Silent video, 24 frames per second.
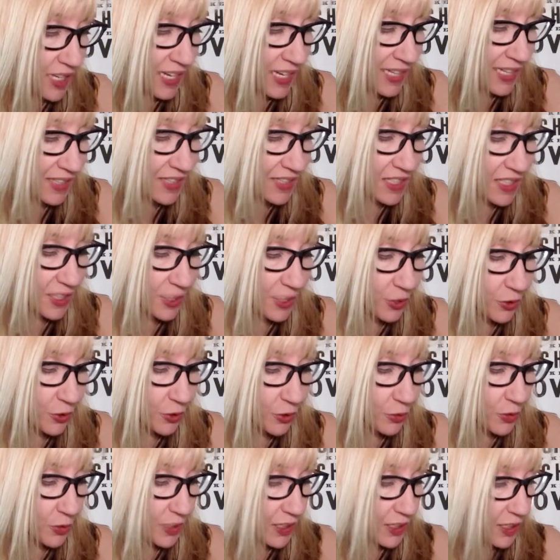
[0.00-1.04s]
Act Title
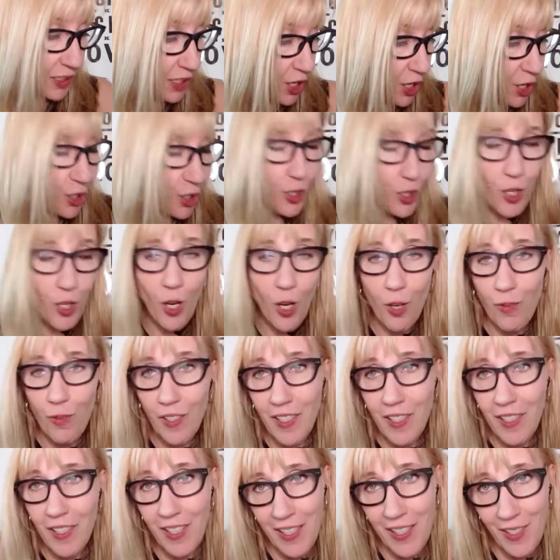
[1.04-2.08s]
three
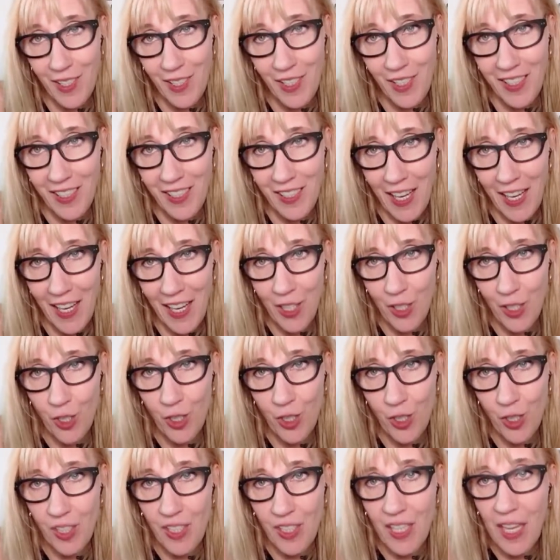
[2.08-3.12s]
COVID nineteen
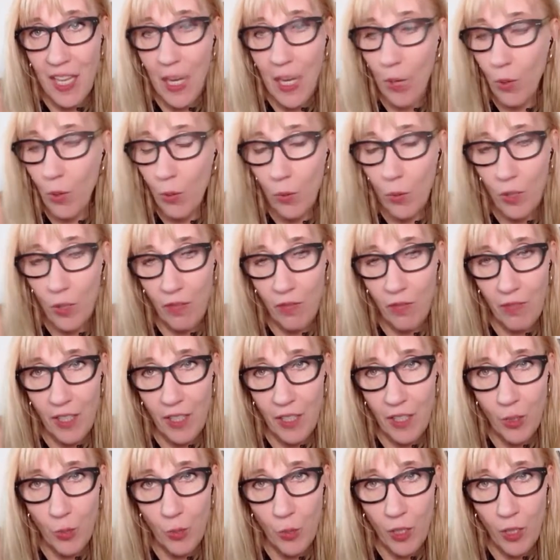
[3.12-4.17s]
actions and how it would
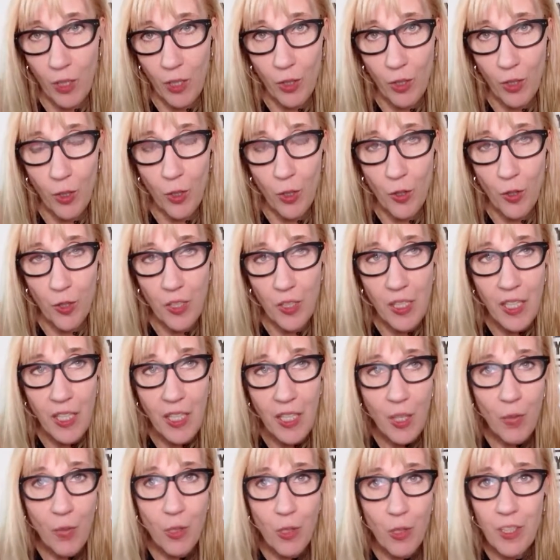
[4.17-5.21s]
affect rare
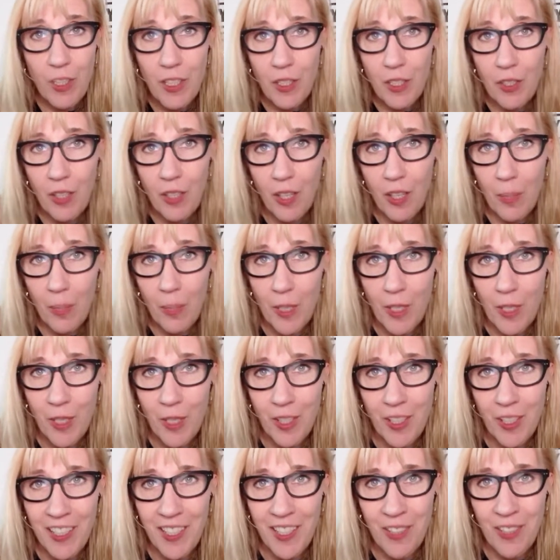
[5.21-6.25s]
earths. Would you like to comment
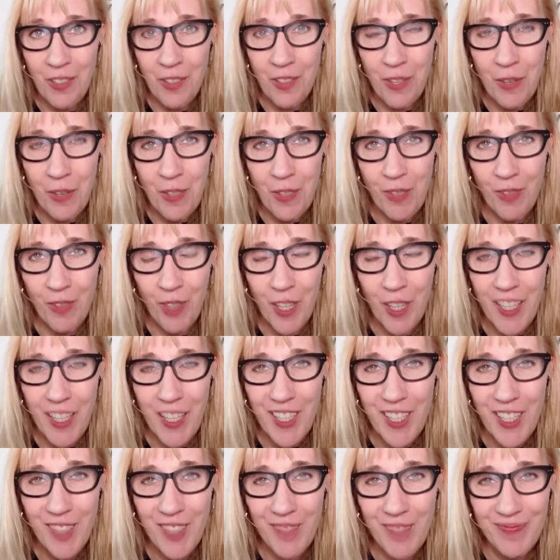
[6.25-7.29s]
on either of those for
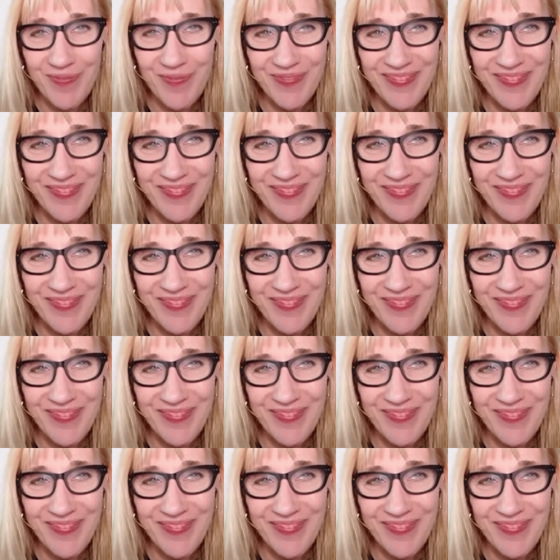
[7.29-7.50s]
us?